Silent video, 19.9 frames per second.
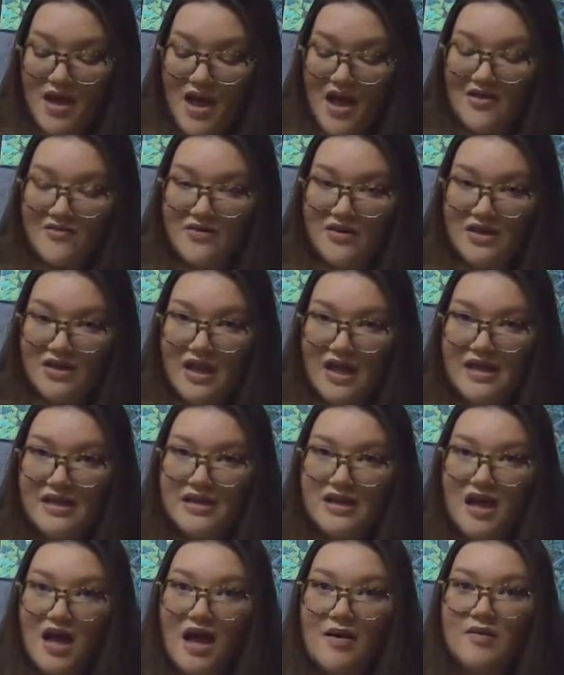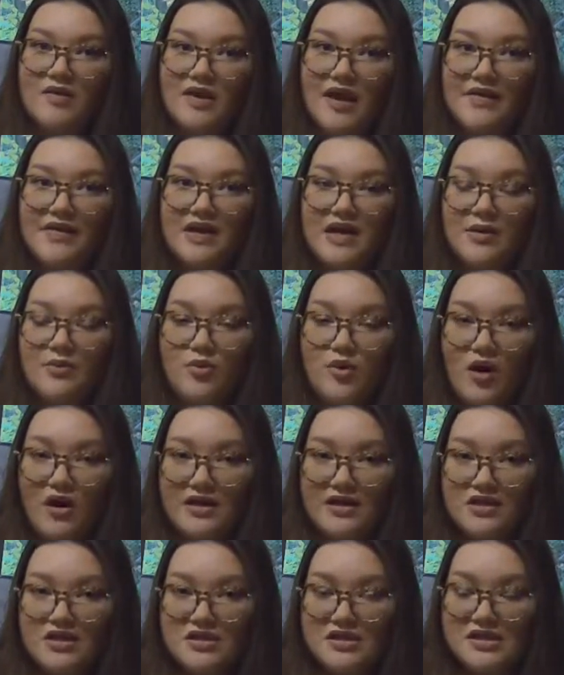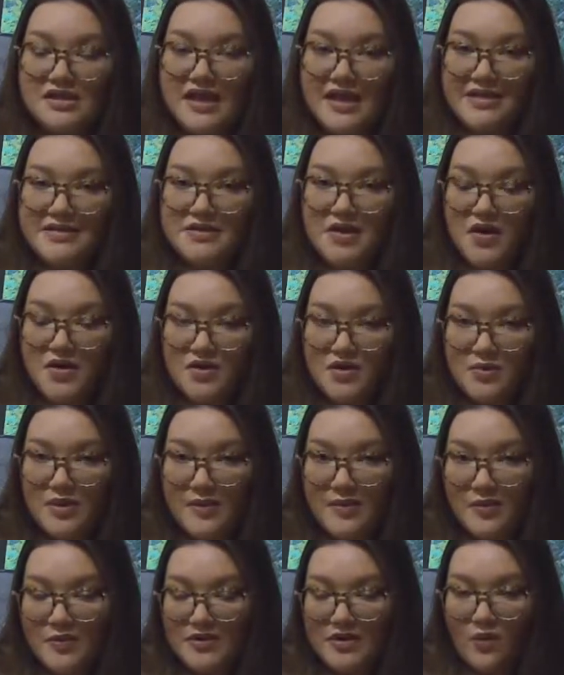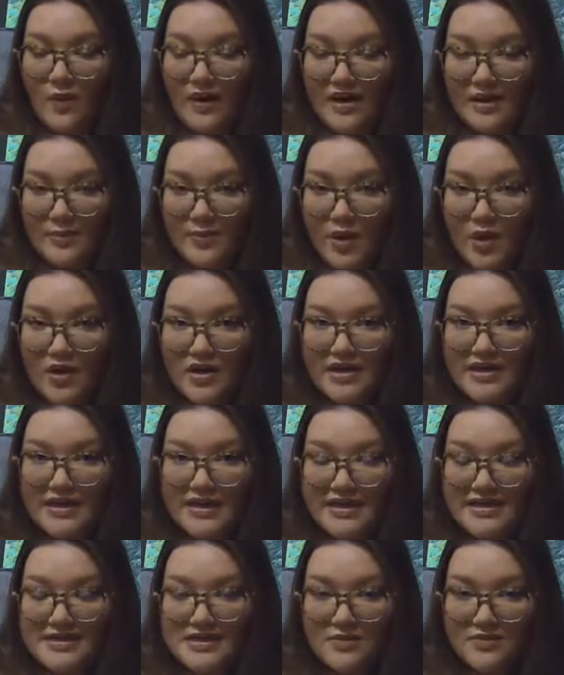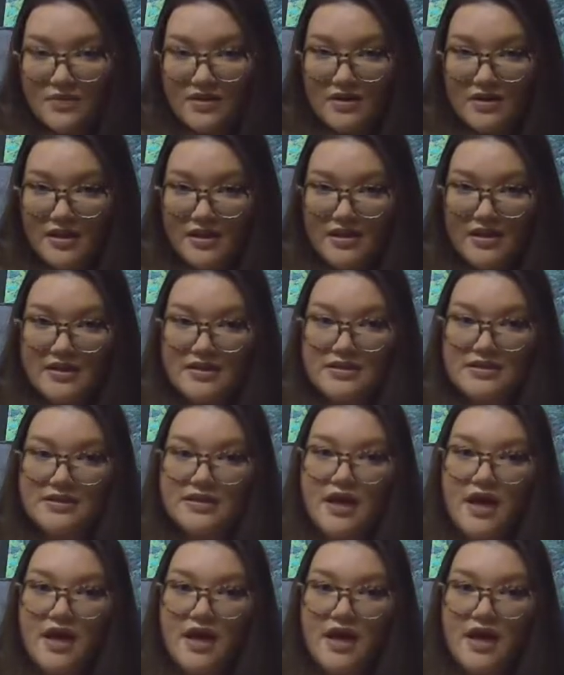I feel like I'm glad that I brought it just in case other people in the wedding party needed something like this.